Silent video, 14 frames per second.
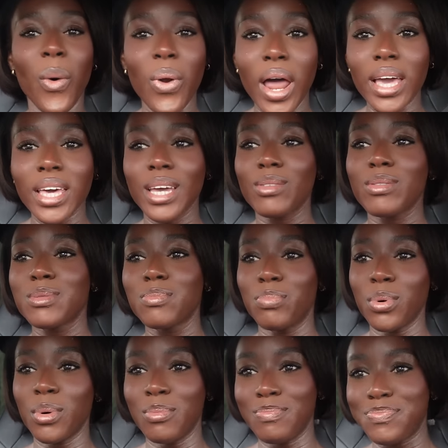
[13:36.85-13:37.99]
All I hear is
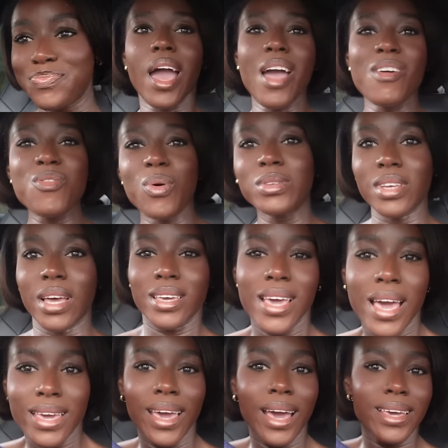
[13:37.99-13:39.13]
boom. Everyone's like, yeah,
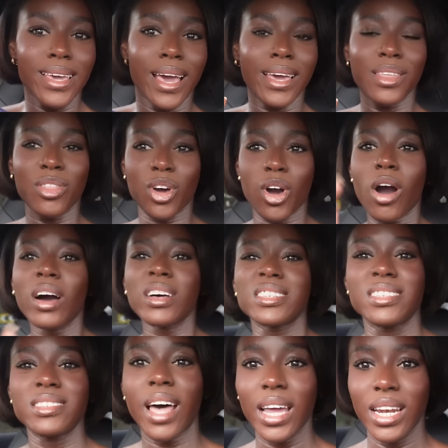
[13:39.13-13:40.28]
yeah, yeah, in the car,
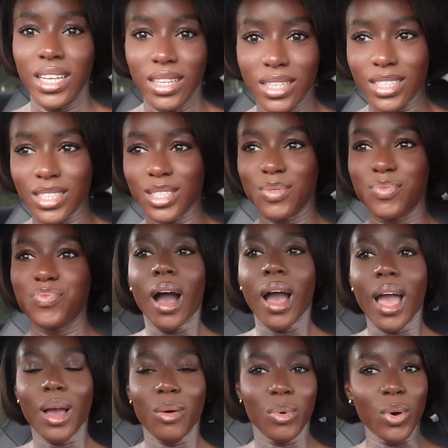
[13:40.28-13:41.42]
silence.
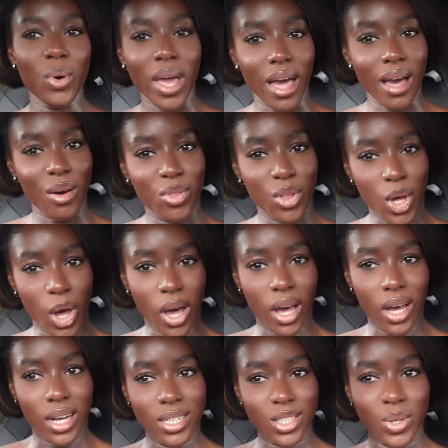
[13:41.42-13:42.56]
We all get out of the car
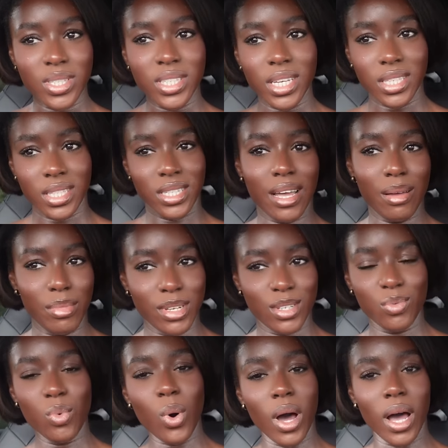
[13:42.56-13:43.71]
to assess the damage,
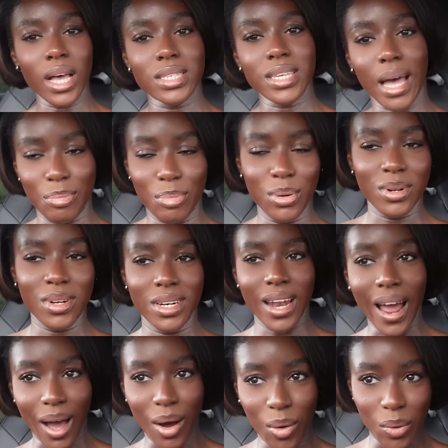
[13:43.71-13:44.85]
what has happened
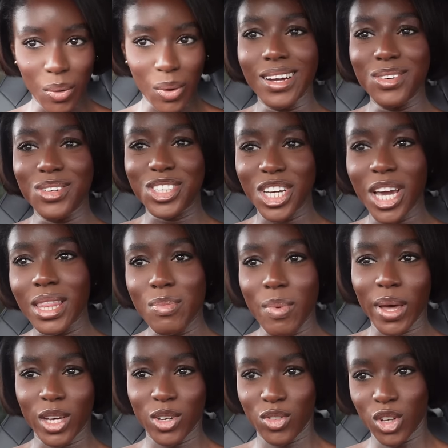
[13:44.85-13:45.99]
now. We check the
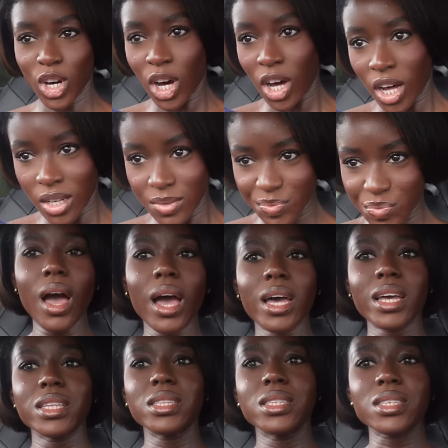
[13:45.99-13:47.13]
back of the car,
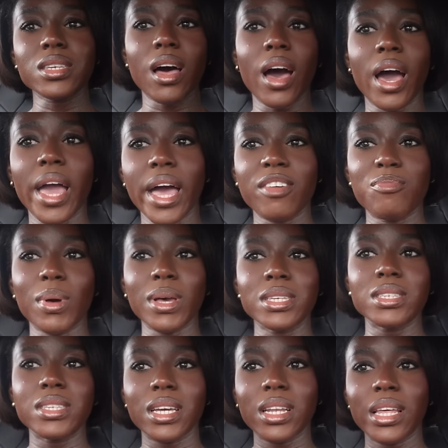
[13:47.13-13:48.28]
and I have
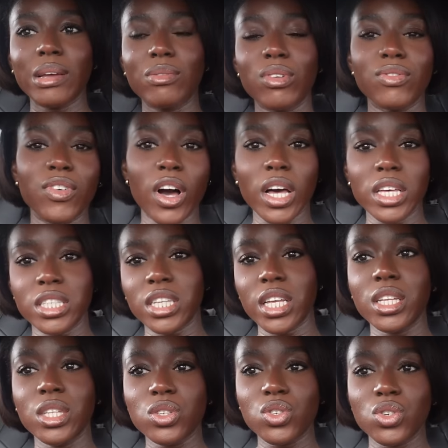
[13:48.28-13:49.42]
basically reversed
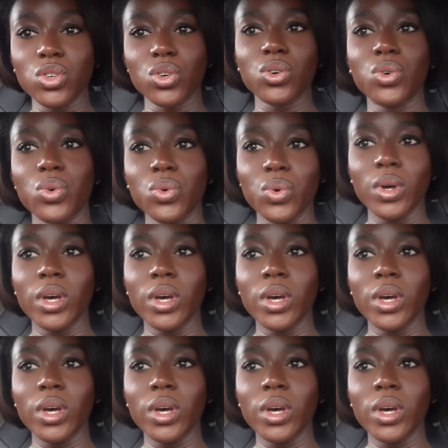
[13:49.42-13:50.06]
into